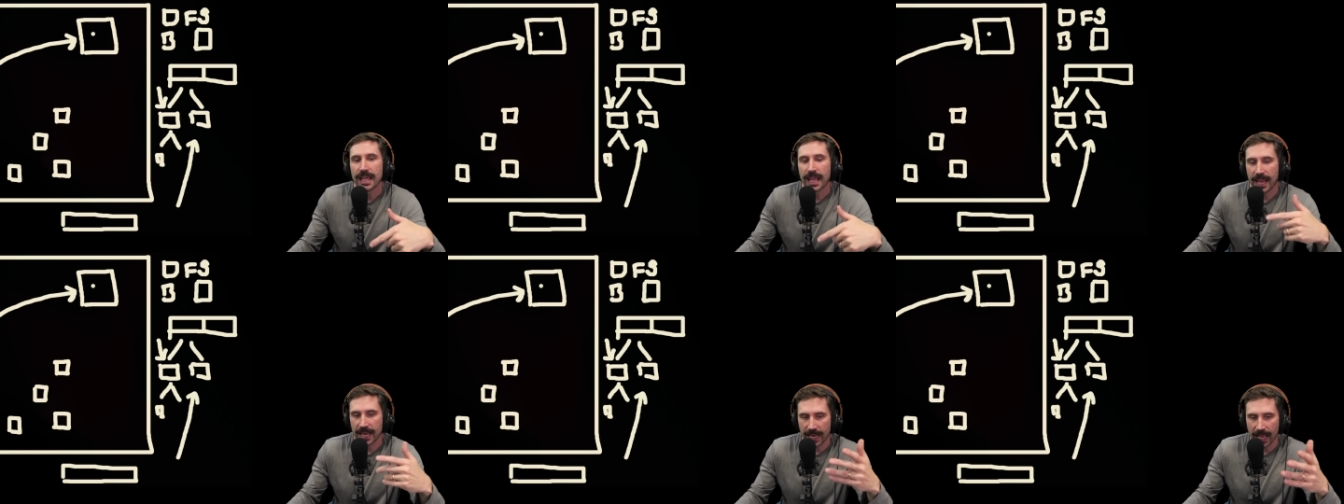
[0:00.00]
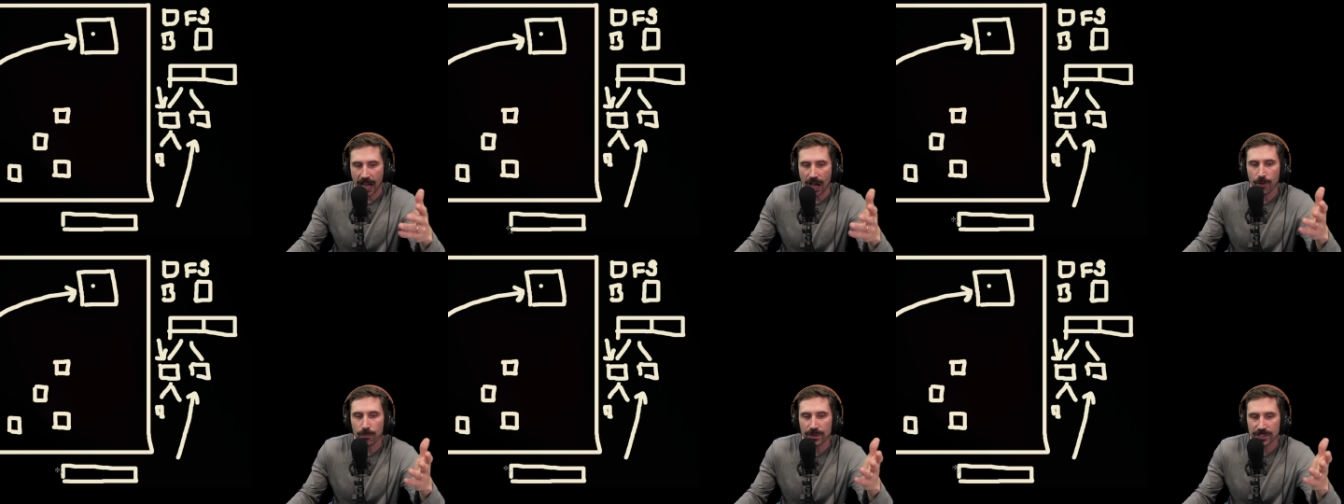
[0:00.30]
And
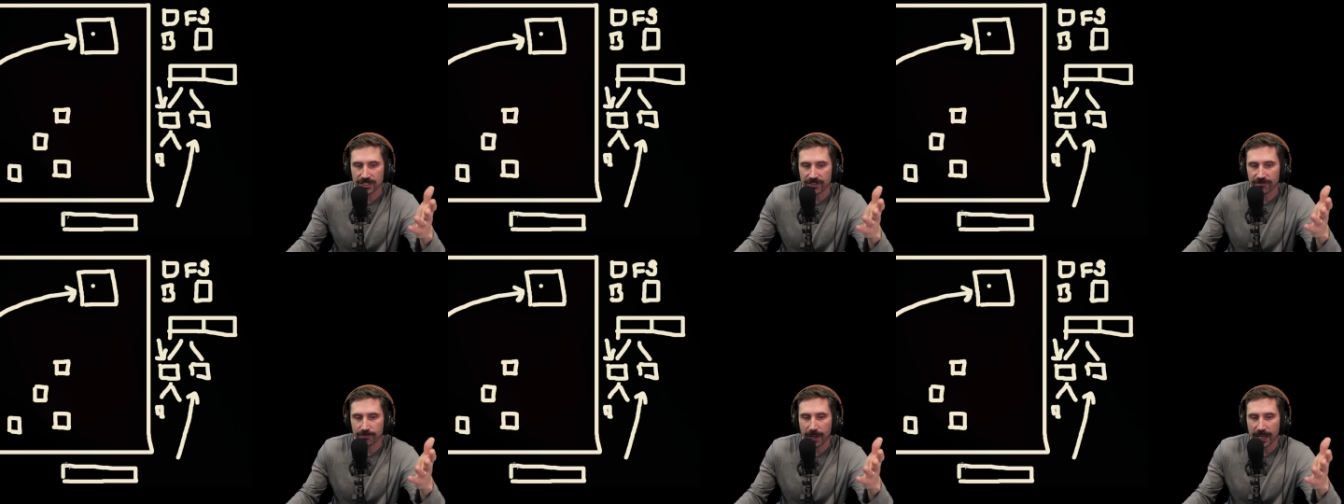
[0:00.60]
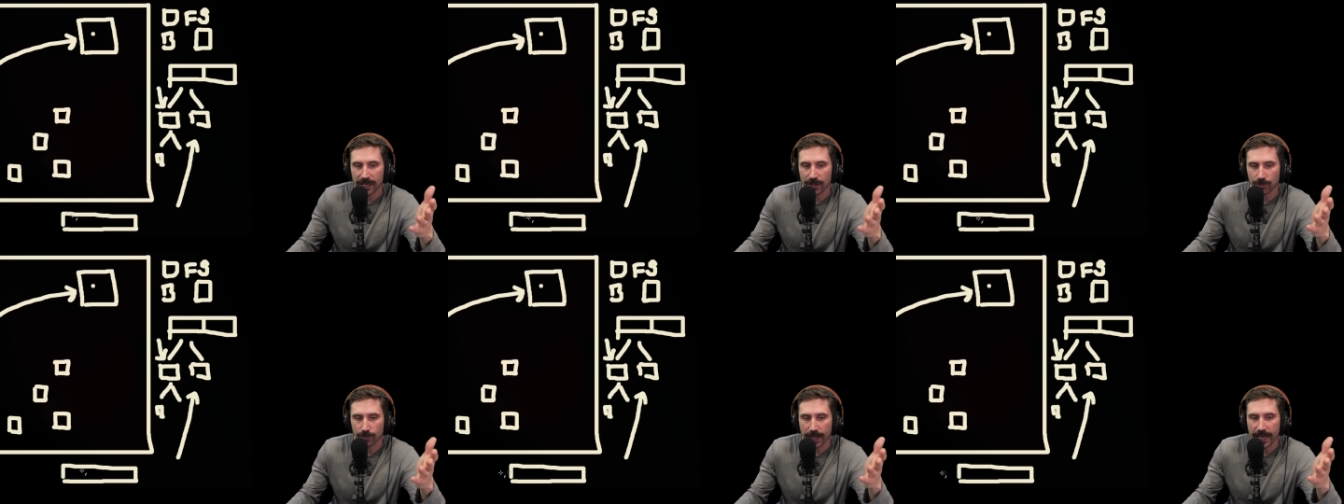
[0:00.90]
how much of
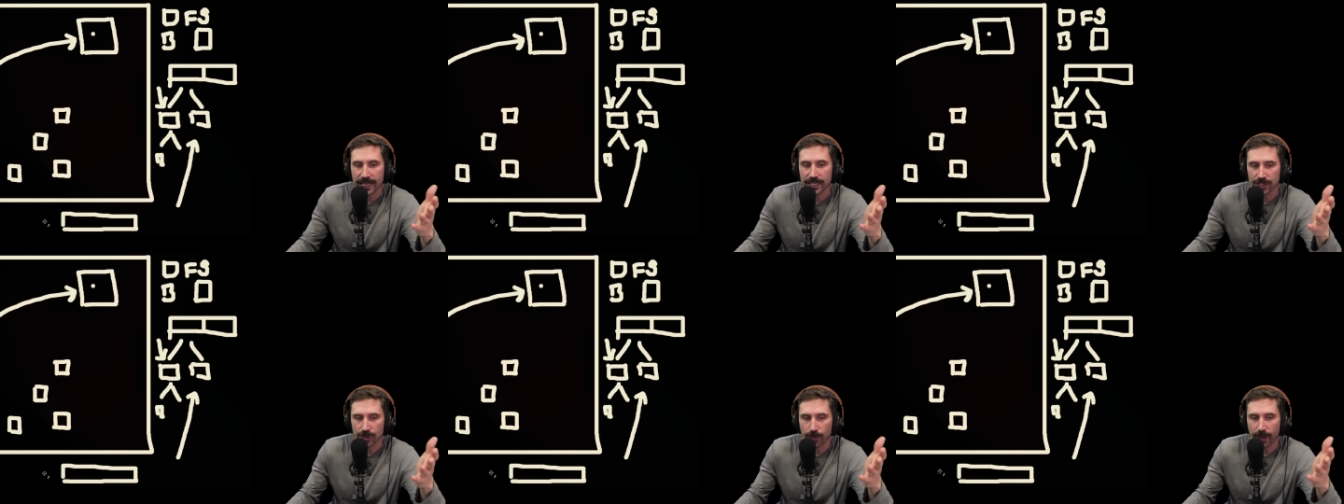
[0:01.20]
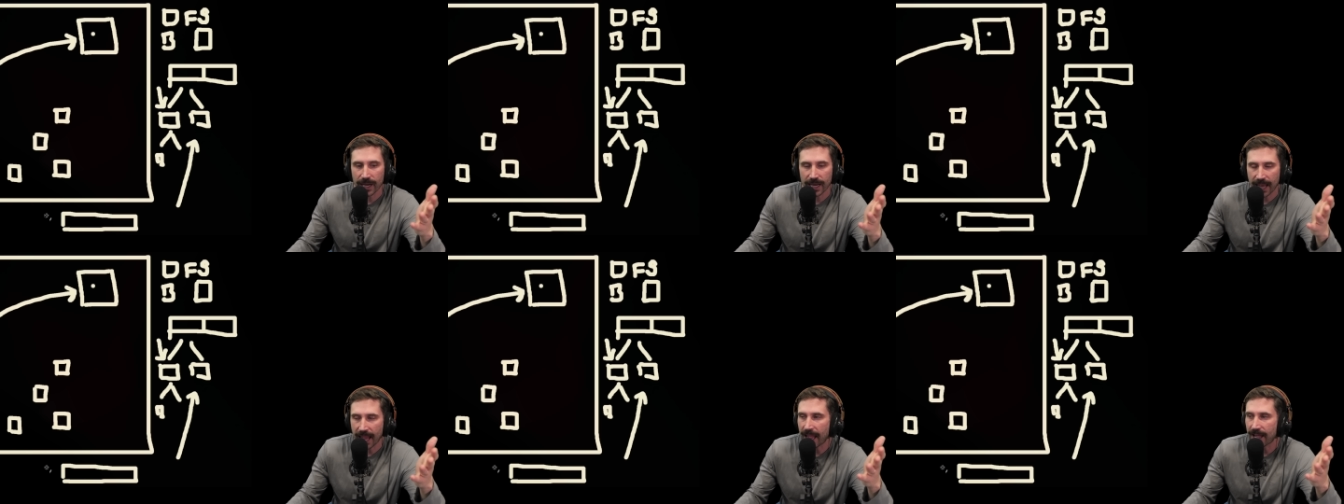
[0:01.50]
my array do
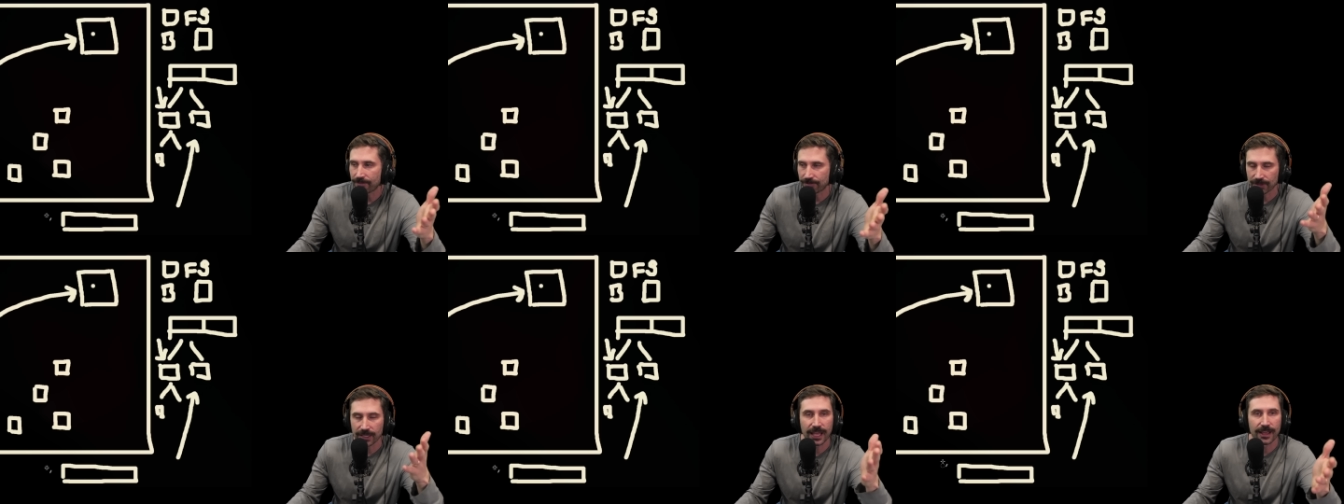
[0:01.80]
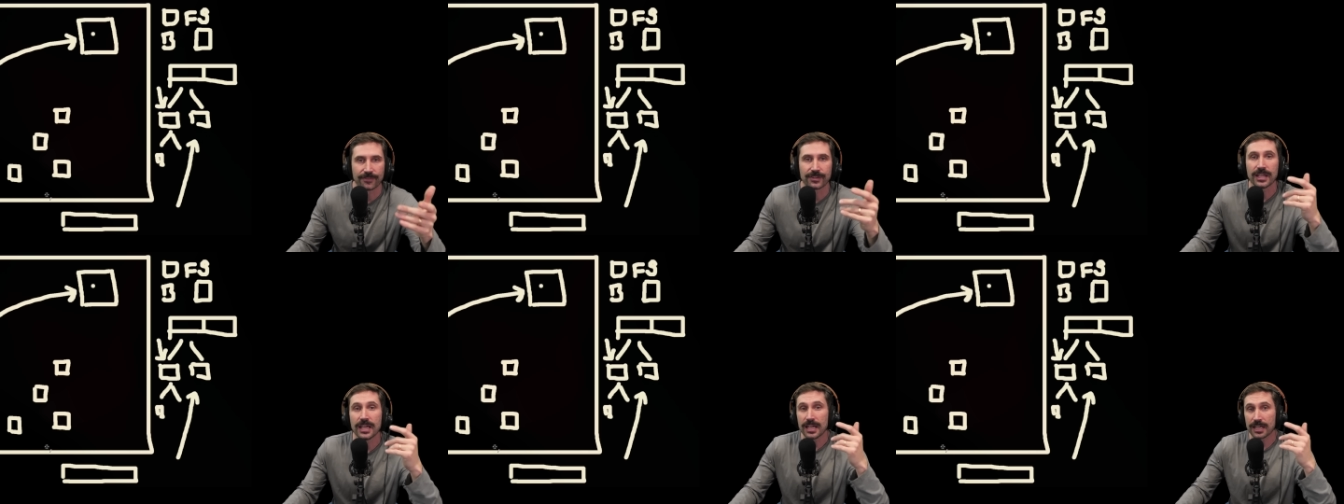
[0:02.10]
I have
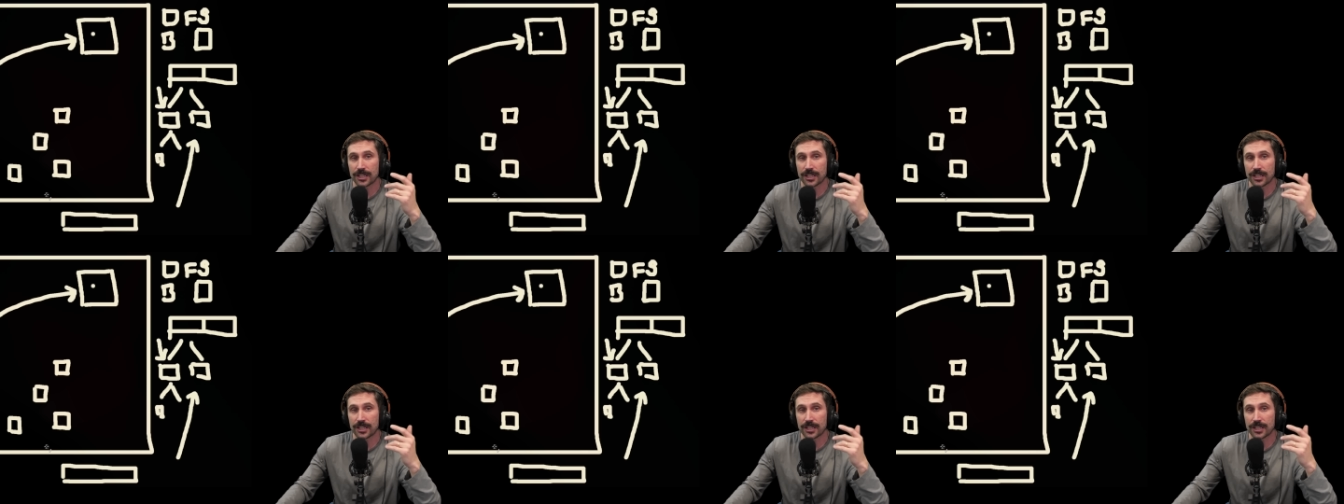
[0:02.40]
left?